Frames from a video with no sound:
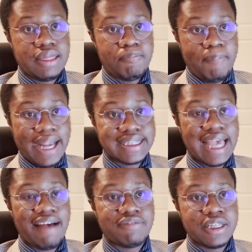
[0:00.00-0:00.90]
Banks
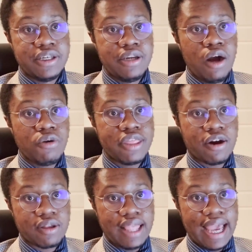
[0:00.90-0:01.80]
have to know their
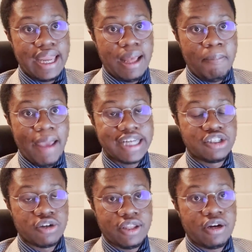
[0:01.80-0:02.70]
client and make
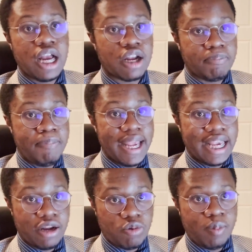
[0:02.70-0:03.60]
sure they're not
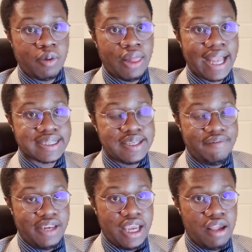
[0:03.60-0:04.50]
making criminal
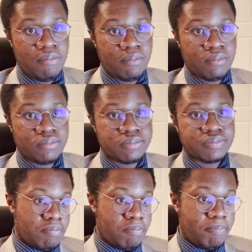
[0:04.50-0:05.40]
activity.
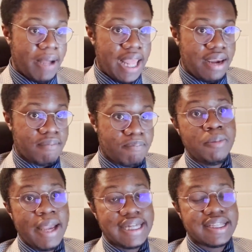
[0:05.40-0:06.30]
But you
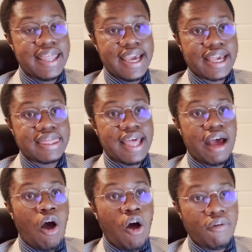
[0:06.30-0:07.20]
may think
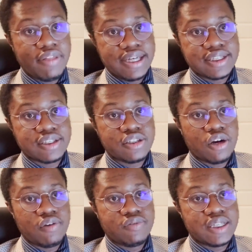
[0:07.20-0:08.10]
that all this
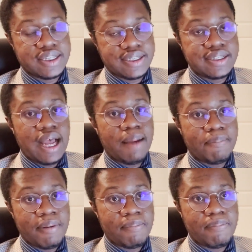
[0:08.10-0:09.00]
served to
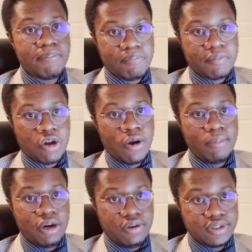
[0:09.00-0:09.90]
stop
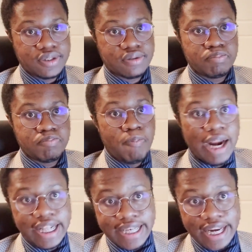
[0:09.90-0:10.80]
criminals, but
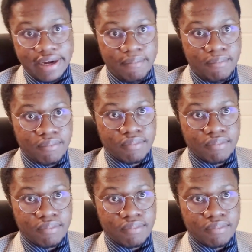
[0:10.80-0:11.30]
it didn't.